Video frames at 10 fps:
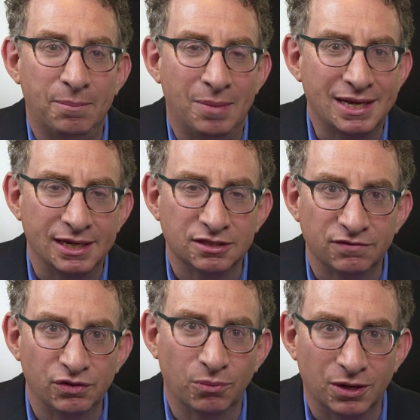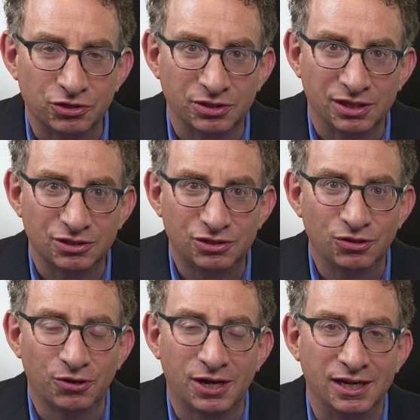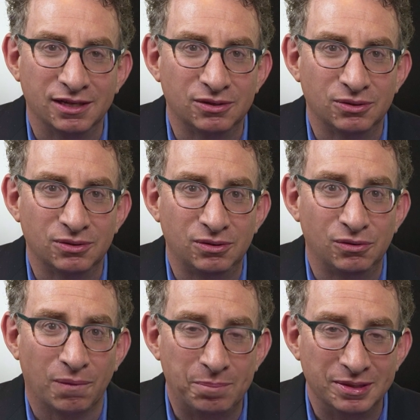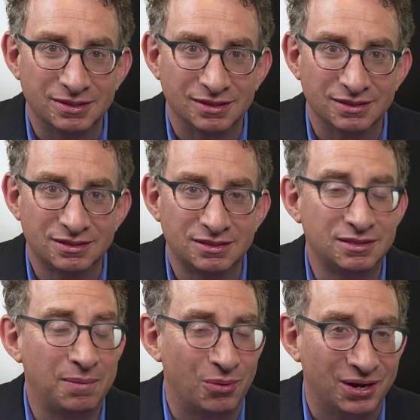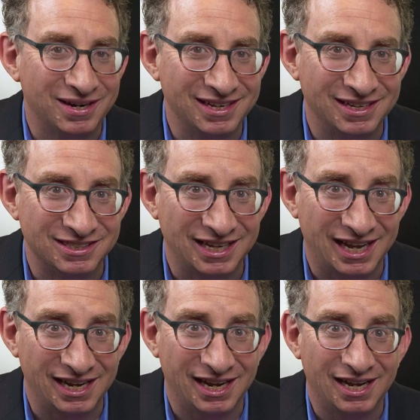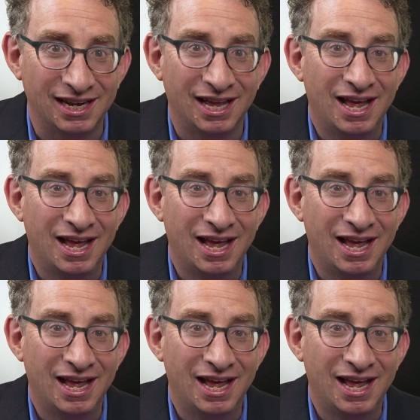My guess, if you're watching this, you're getting your business somewhat into AI